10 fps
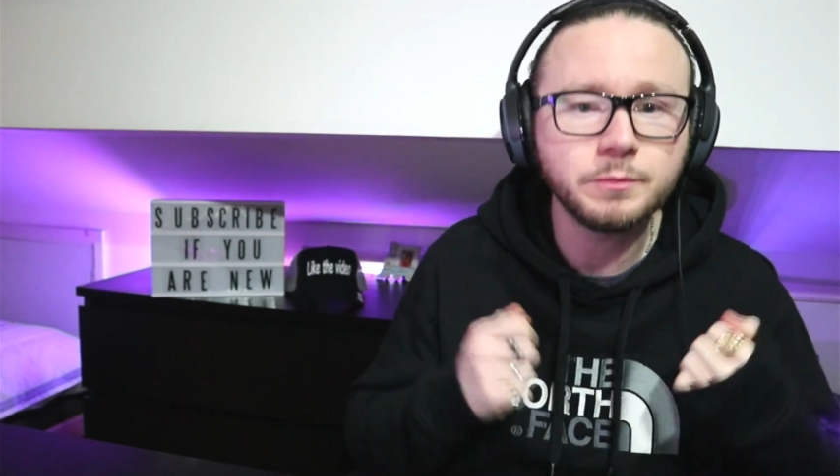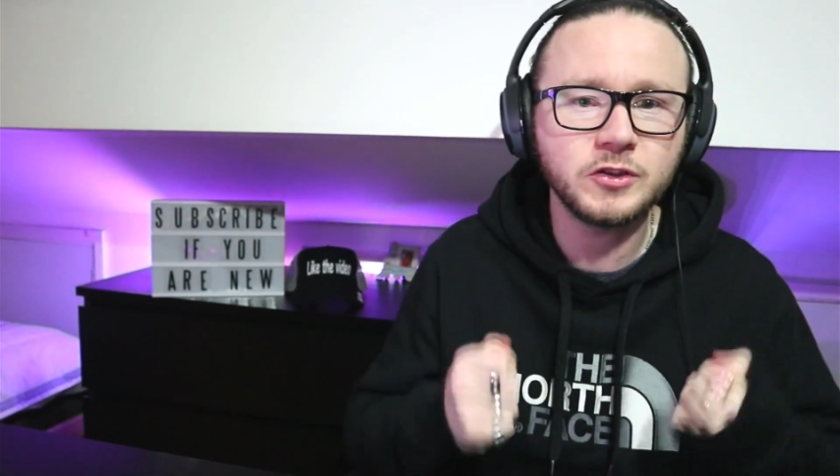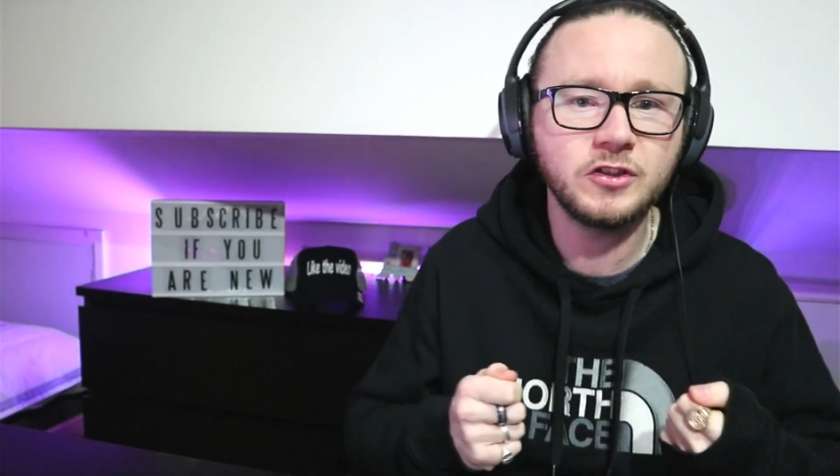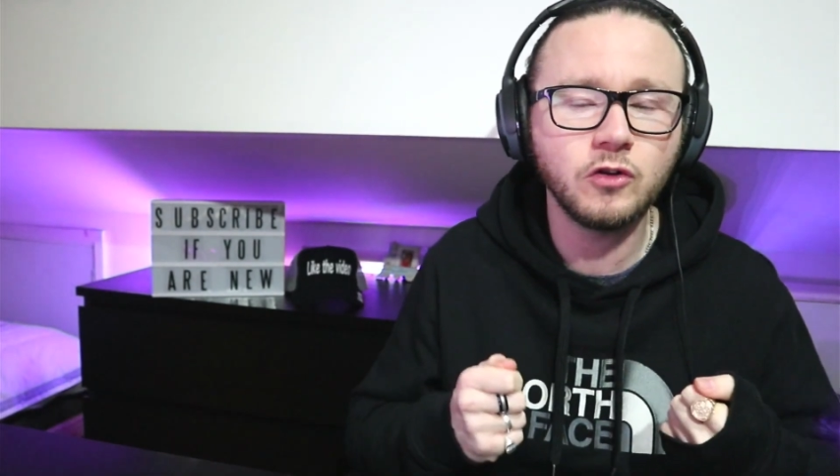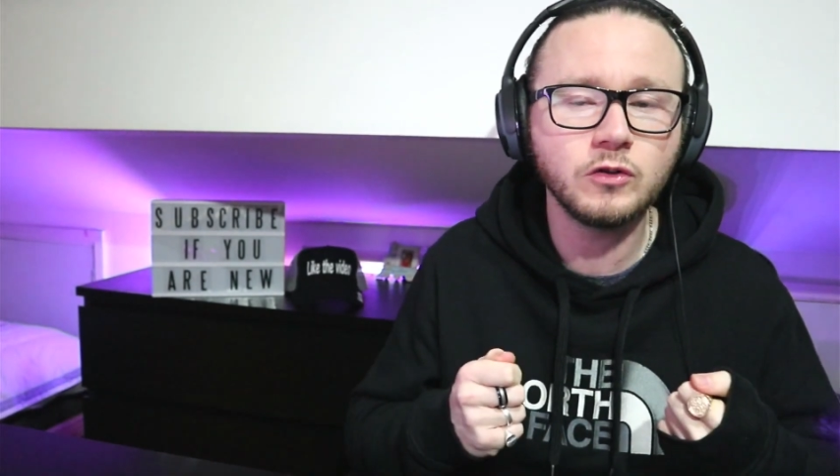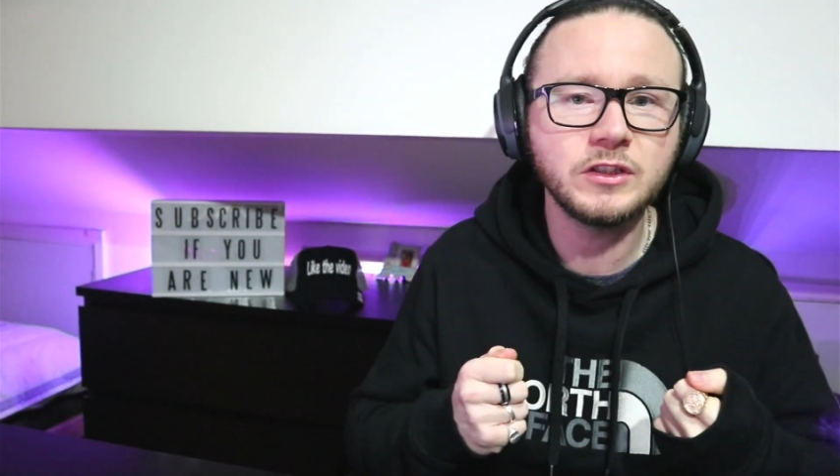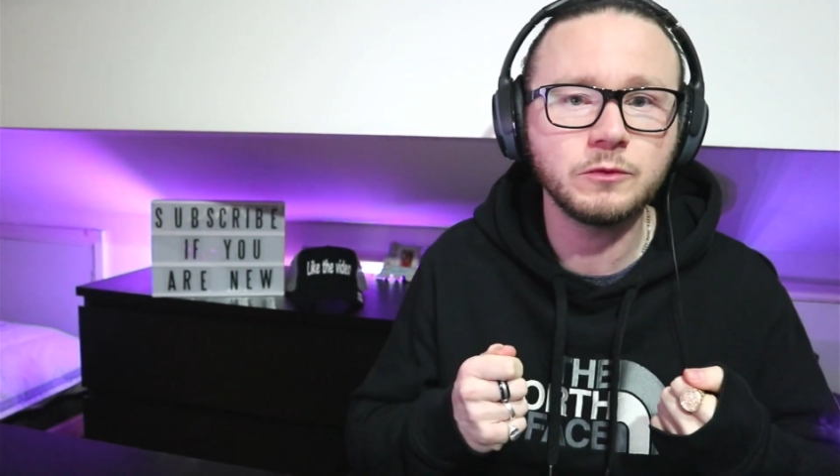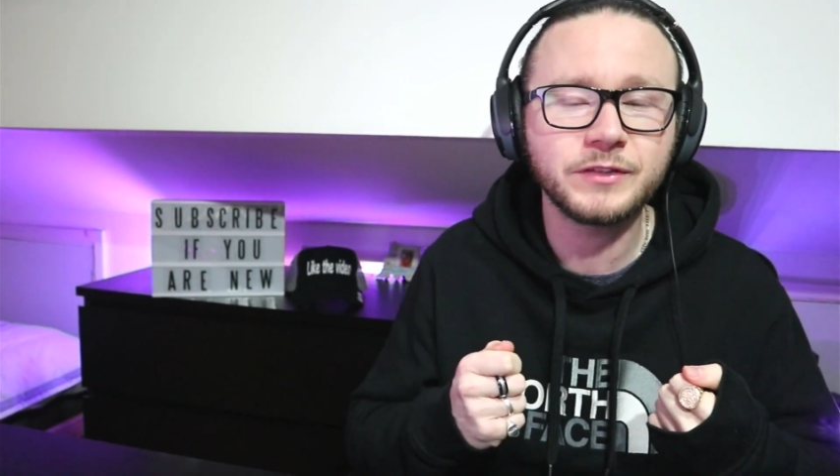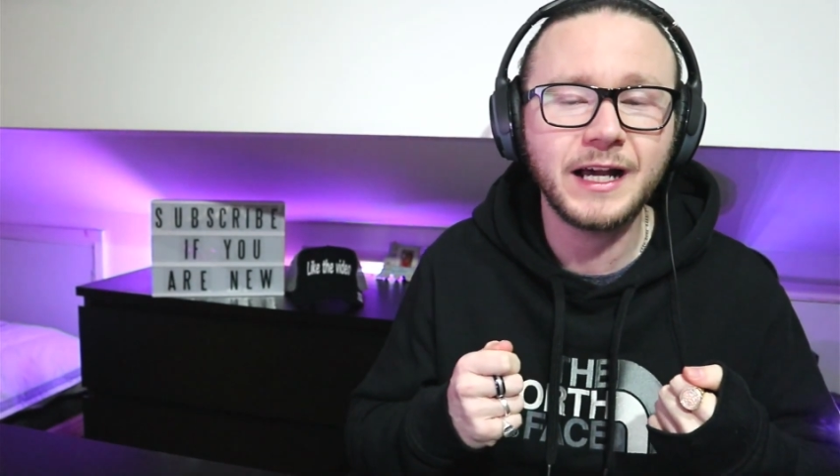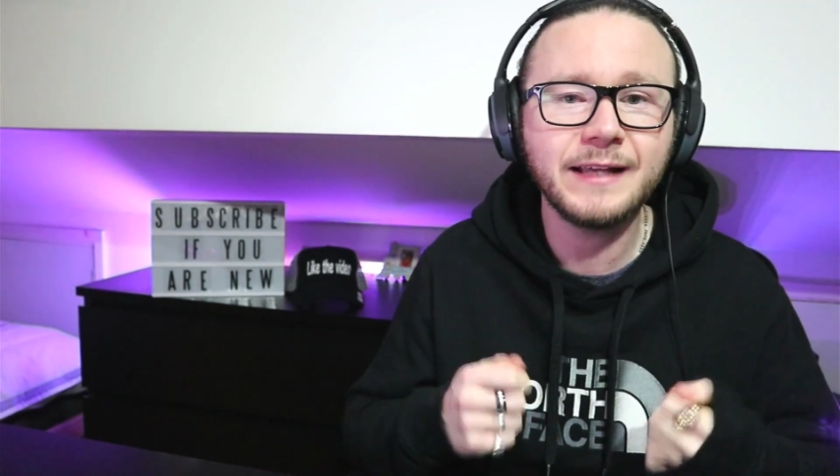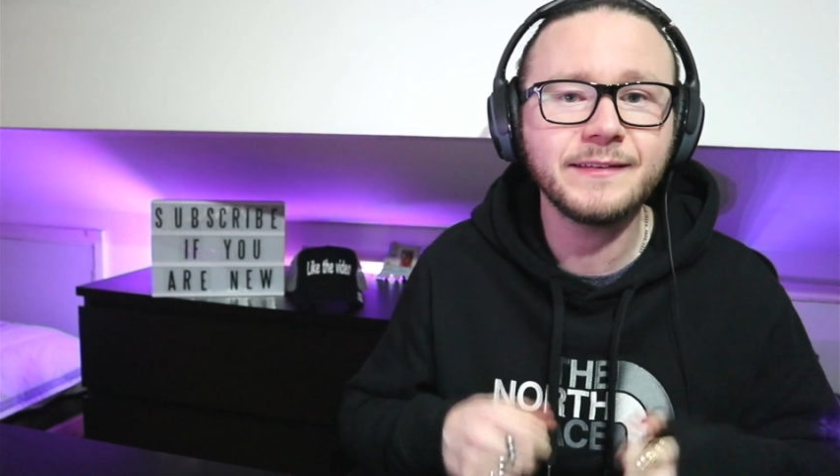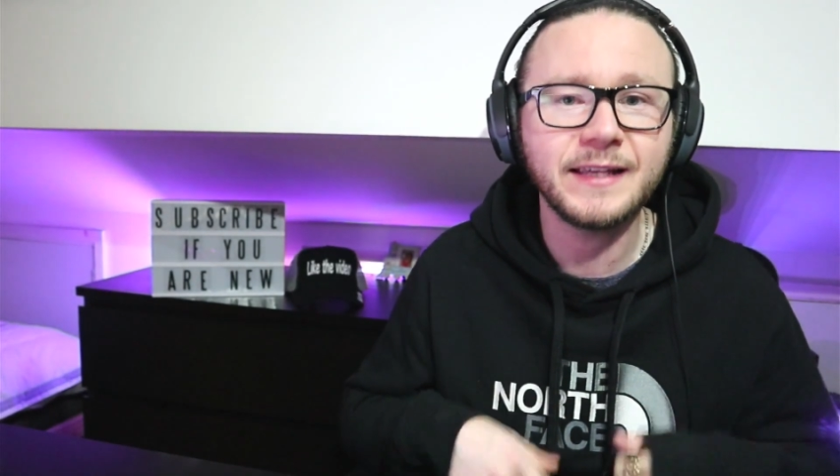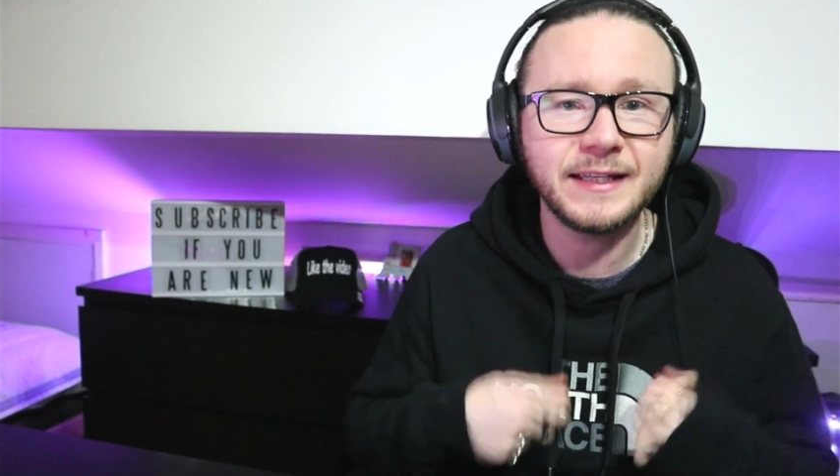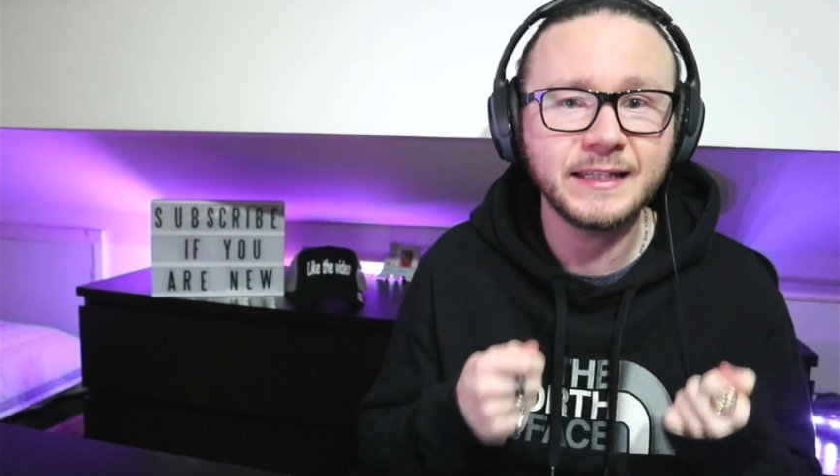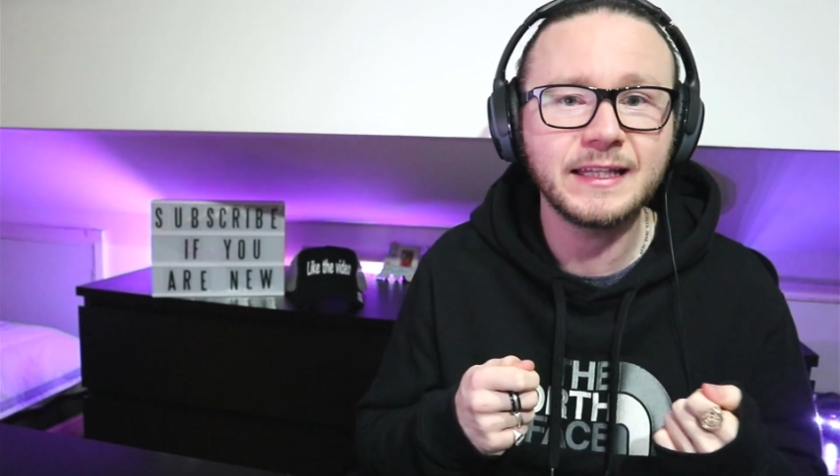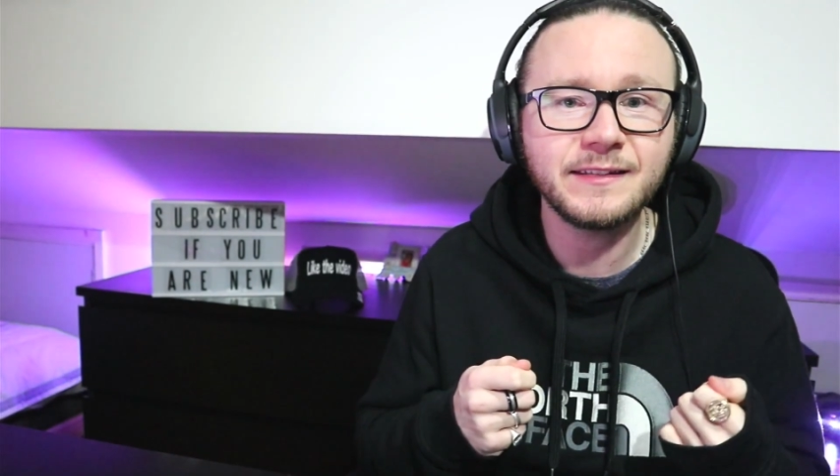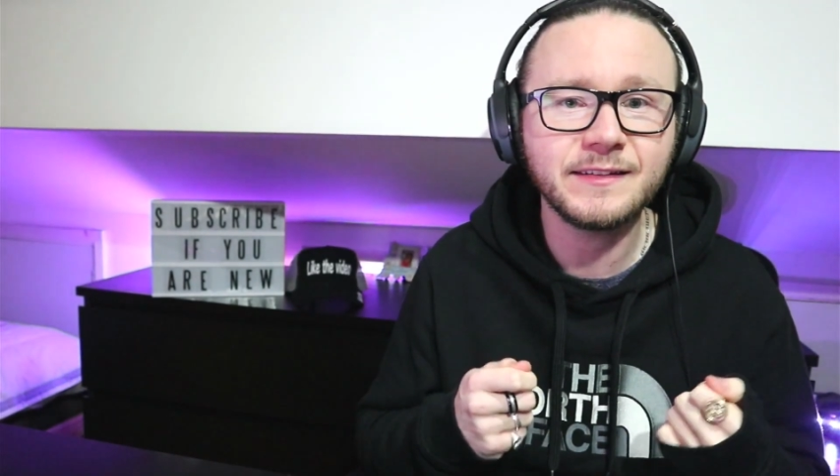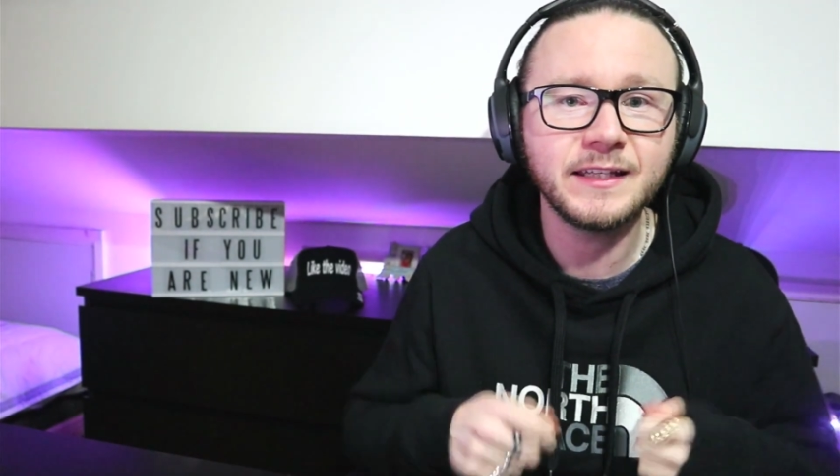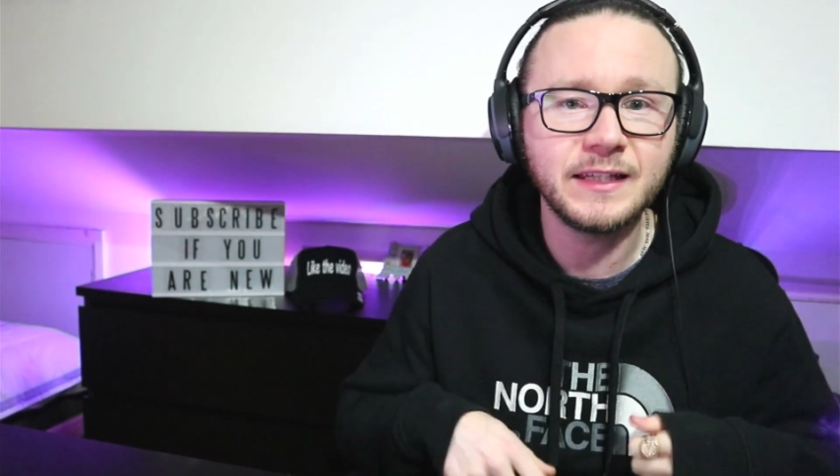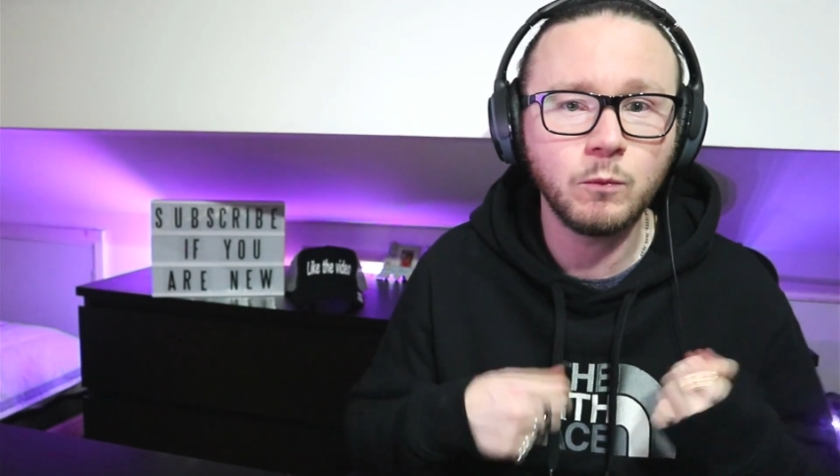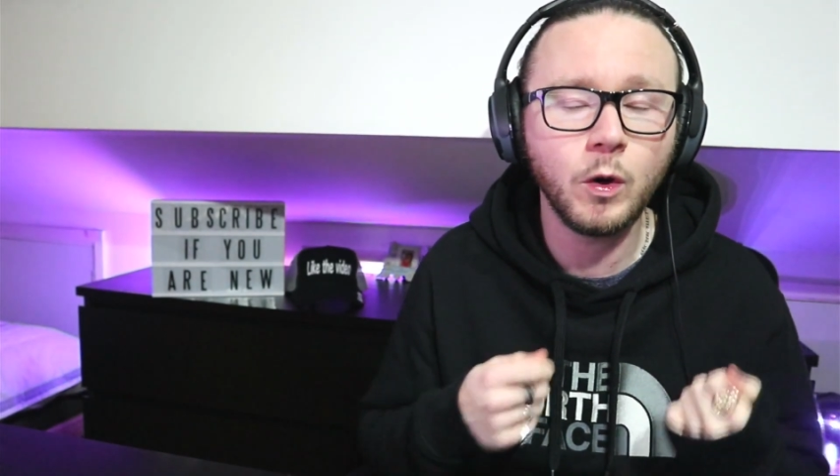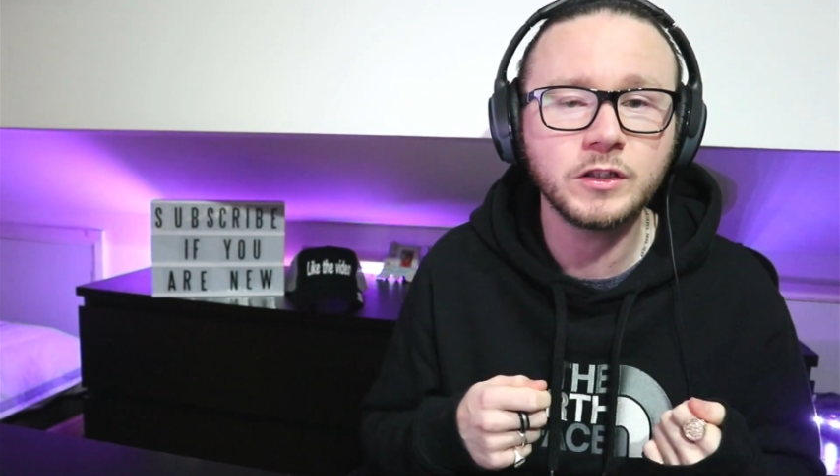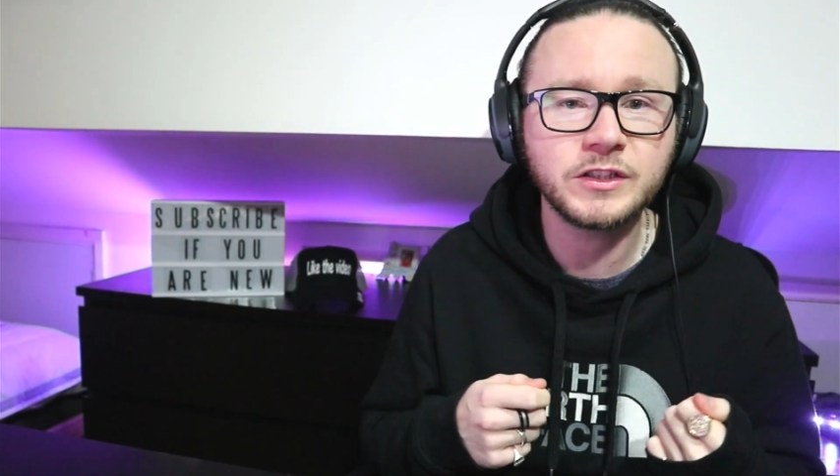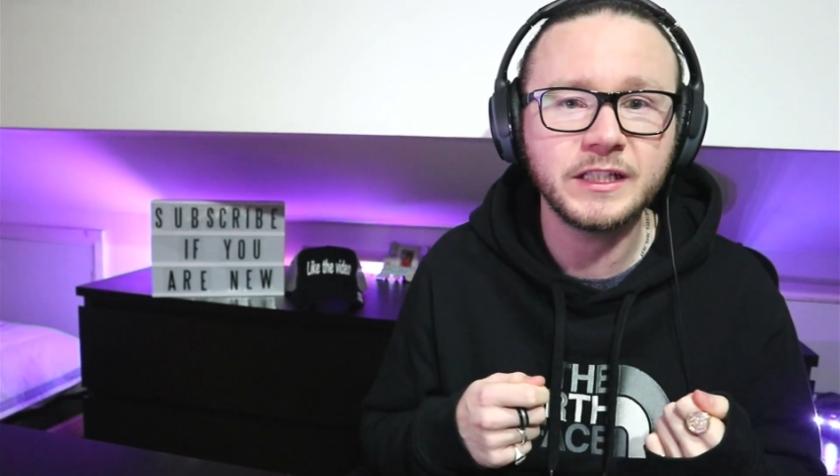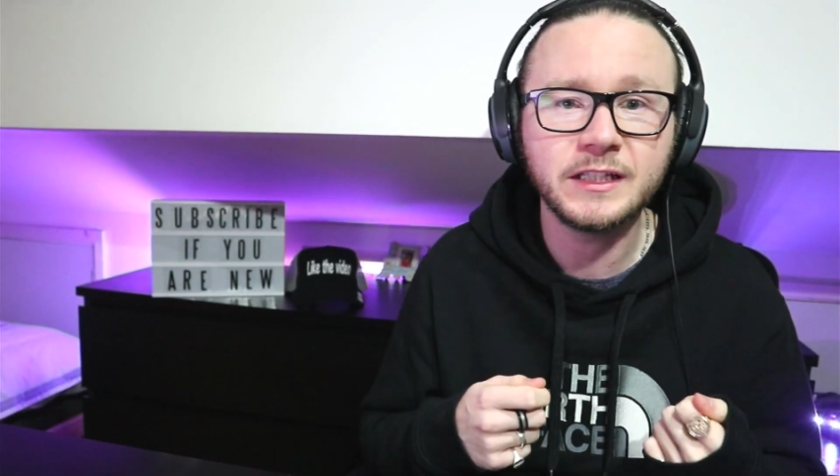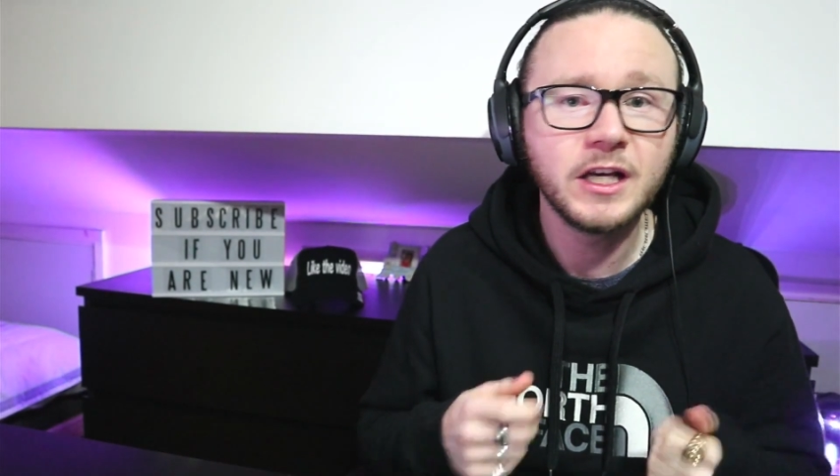but she's holding up signs saying they're listening, they're watching,